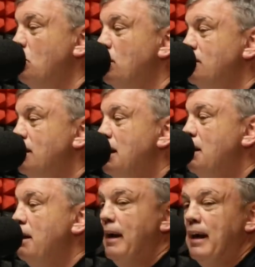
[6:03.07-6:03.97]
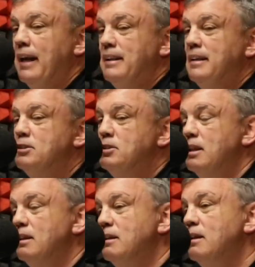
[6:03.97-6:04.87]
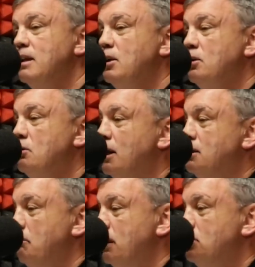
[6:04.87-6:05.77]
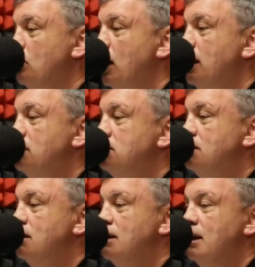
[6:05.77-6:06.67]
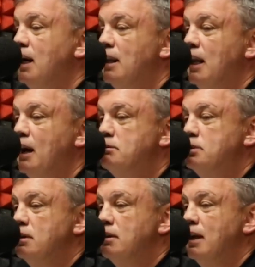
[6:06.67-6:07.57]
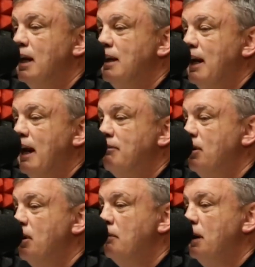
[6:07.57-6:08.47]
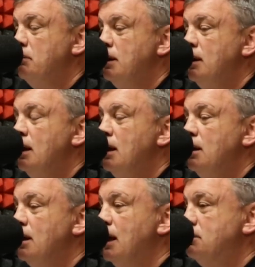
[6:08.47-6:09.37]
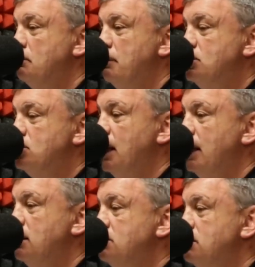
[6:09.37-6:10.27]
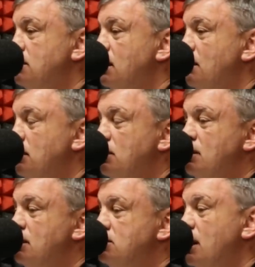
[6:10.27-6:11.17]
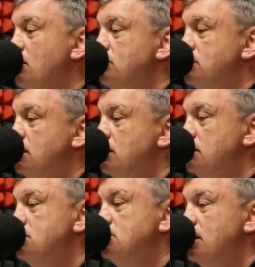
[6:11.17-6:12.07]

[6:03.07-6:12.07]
and water. At this dinner, you got the best wines. You got lobster. You got caviar, maybe. You got the best steaks. I mean, it's a hell of a dinner.